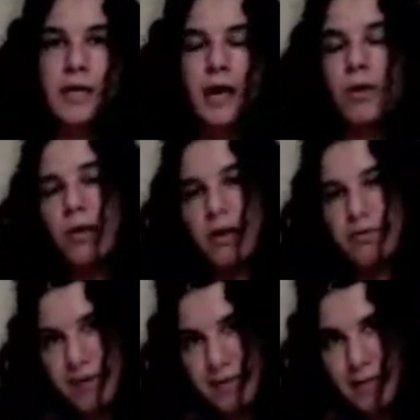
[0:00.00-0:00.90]
or
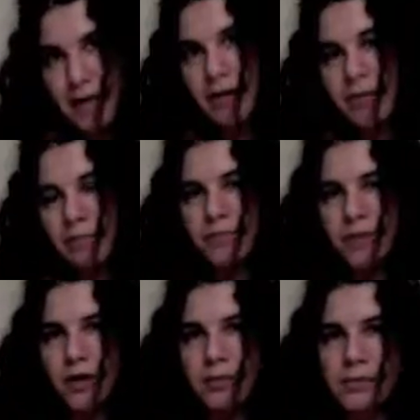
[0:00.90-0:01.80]
al-fata, they
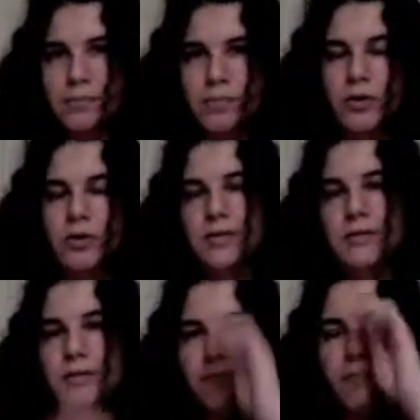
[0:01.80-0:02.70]
all mean boys,